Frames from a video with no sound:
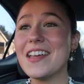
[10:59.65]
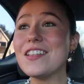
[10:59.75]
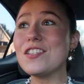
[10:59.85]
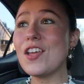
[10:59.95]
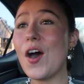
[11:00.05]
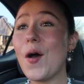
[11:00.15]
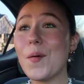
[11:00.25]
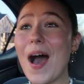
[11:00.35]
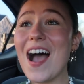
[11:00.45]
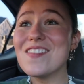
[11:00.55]
So
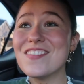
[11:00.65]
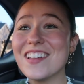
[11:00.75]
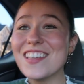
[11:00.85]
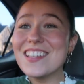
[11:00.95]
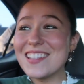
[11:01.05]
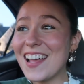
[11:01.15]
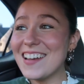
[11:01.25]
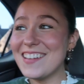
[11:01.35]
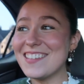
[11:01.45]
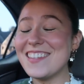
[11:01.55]
I'm really
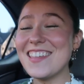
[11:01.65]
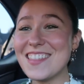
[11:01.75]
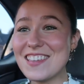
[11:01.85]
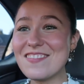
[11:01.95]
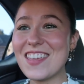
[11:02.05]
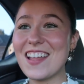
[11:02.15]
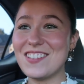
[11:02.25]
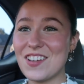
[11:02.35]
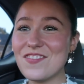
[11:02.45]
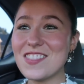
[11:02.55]
excited to see them,
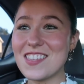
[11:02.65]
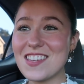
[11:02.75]
catch up with